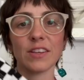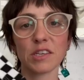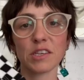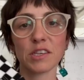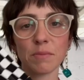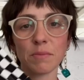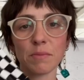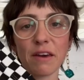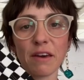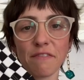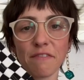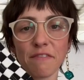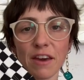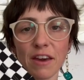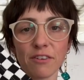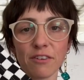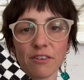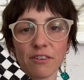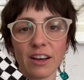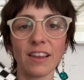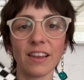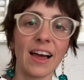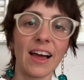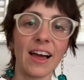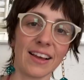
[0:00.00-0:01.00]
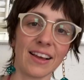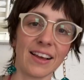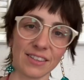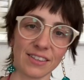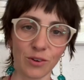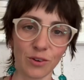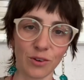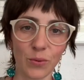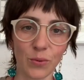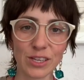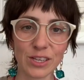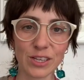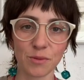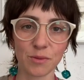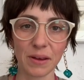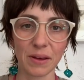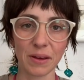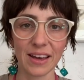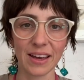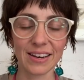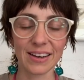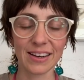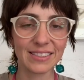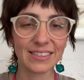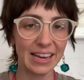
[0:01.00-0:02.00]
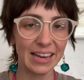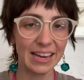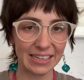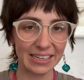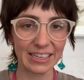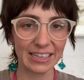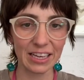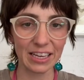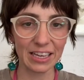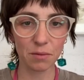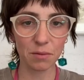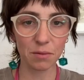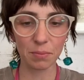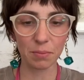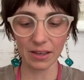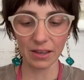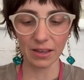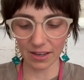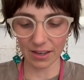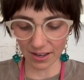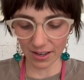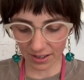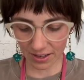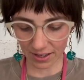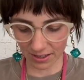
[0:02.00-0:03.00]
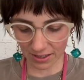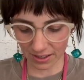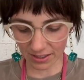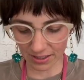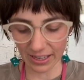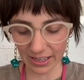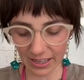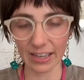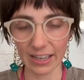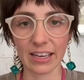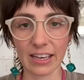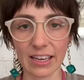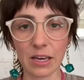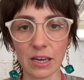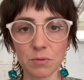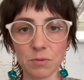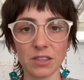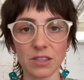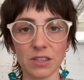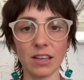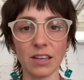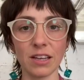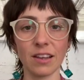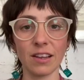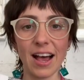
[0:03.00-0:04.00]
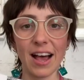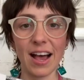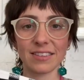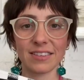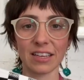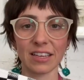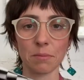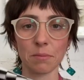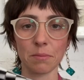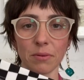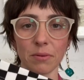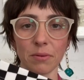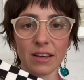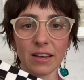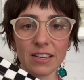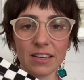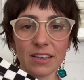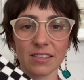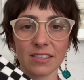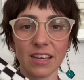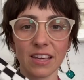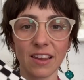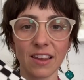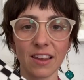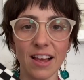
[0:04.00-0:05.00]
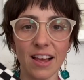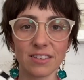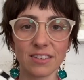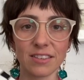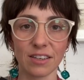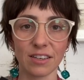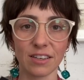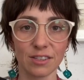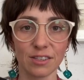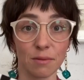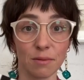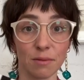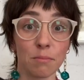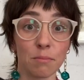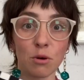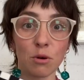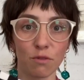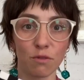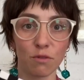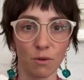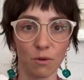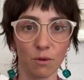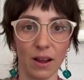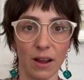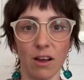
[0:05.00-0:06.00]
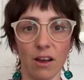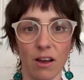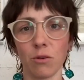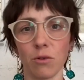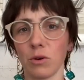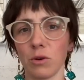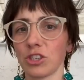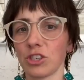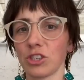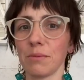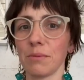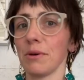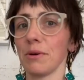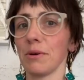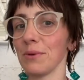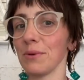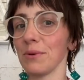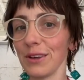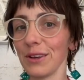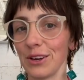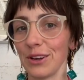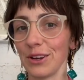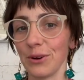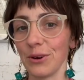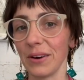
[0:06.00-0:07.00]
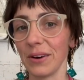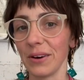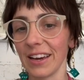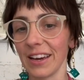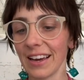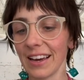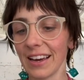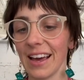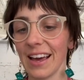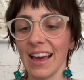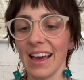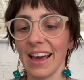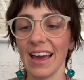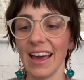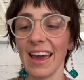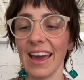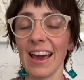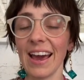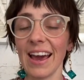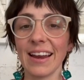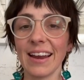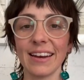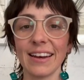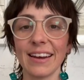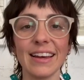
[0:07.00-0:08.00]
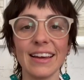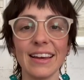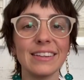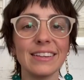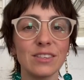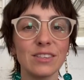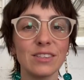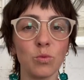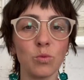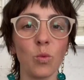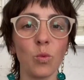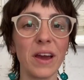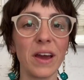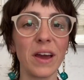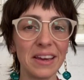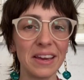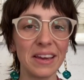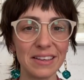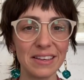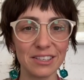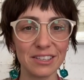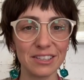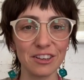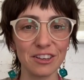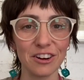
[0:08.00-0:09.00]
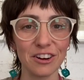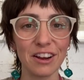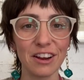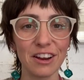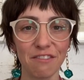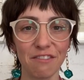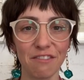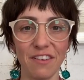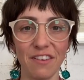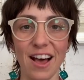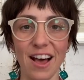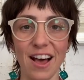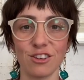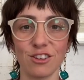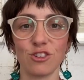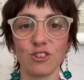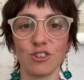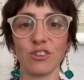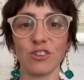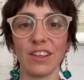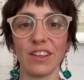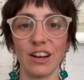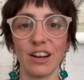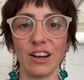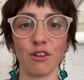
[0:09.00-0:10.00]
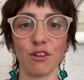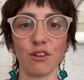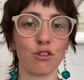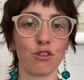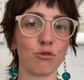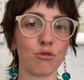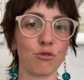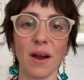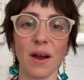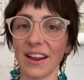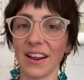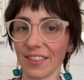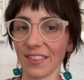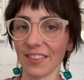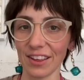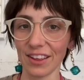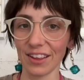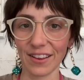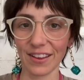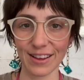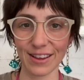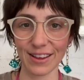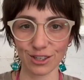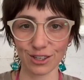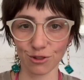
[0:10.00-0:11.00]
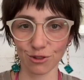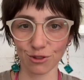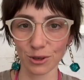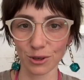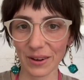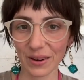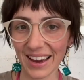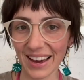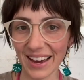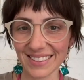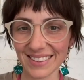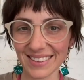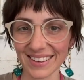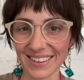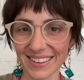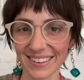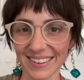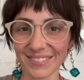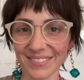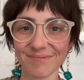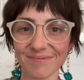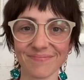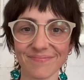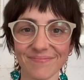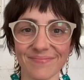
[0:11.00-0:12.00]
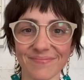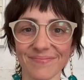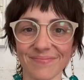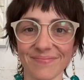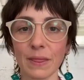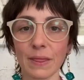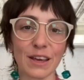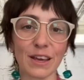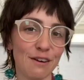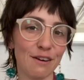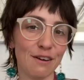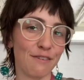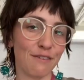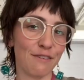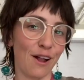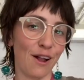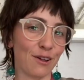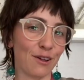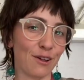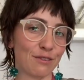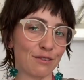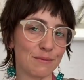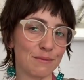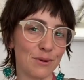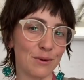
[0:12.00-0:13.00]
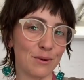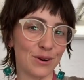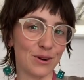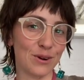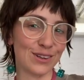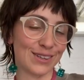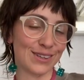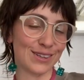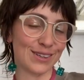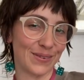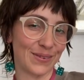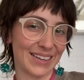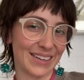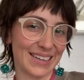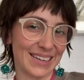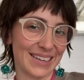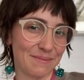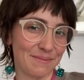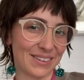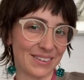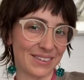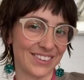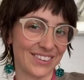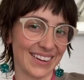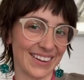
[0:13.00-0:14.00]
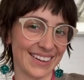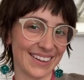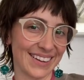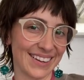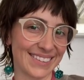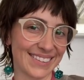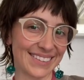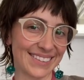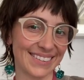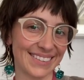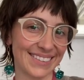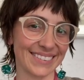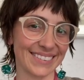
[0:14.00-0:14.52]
my favorite elastic waistband technique because it keeps the elastic in place. The elastic doesn't move around, which can be really annoying. And it's way easier and faster than threading the elastic through a casing. Follow for more sewing tips and tricks.